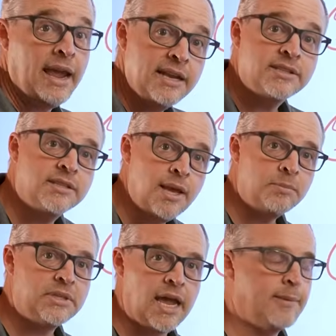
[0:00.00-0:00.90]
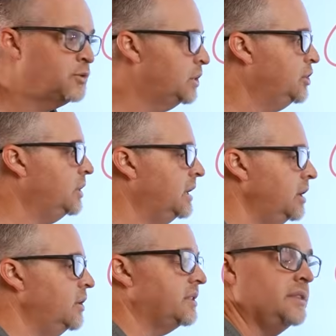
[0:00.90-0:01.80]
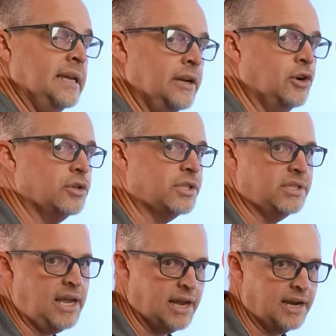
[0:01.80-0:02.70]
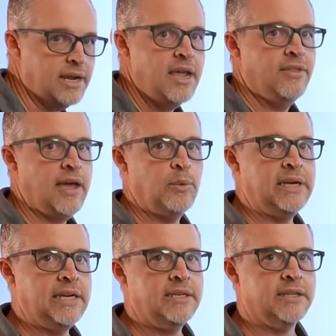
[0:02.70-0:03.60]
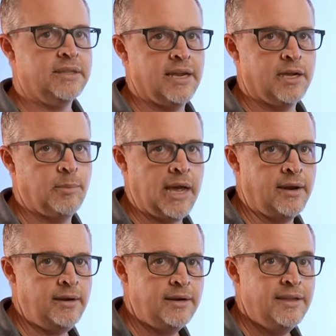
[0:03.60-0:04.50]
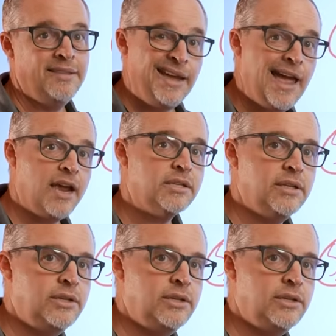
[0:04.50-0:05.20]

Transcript: And sometimes when you hear a thinker say that we need to think about it, they actually